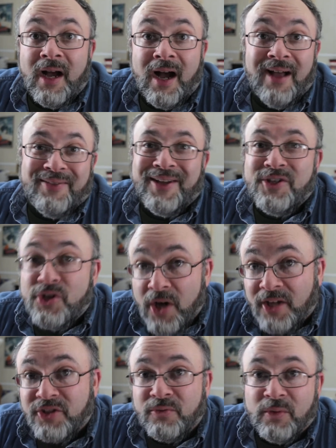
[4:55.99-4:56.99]
Uh, they
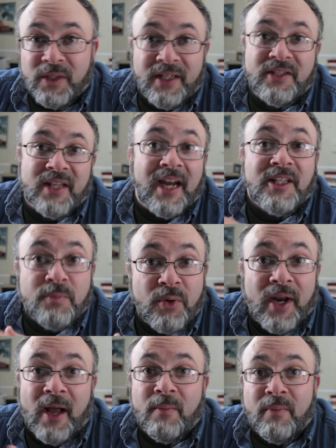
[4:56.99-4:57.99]
just released that. It's
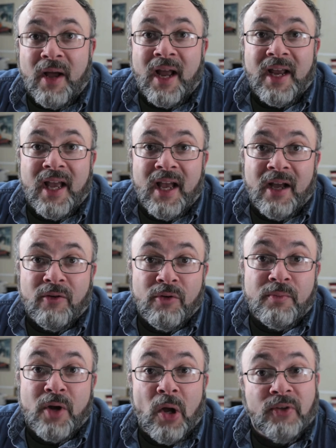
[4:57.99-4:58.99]
put out by a
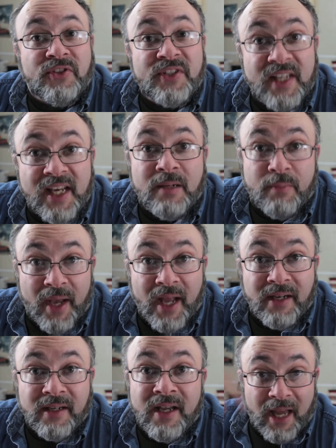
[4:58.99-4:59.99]
group called
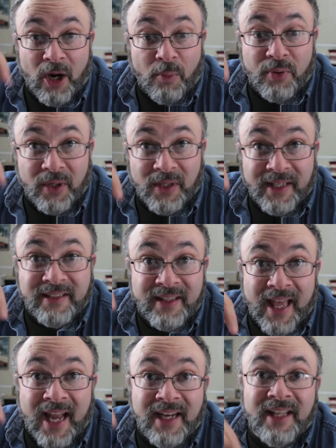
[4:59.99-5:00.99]
Seedbed. and I'll put a link to
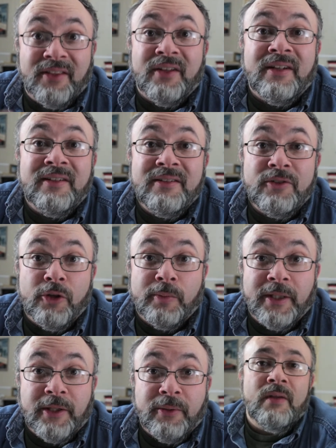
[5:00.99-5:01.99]
that in the
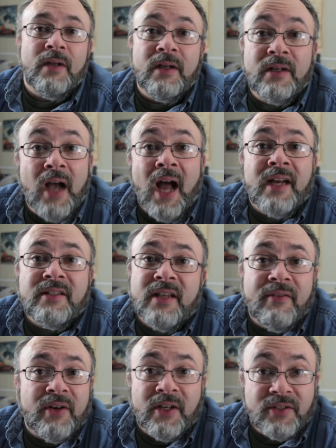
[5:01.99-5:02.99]
doobly-doo. God has
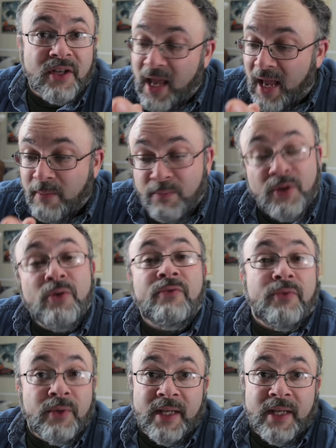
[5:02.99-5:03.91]
given us a beautiful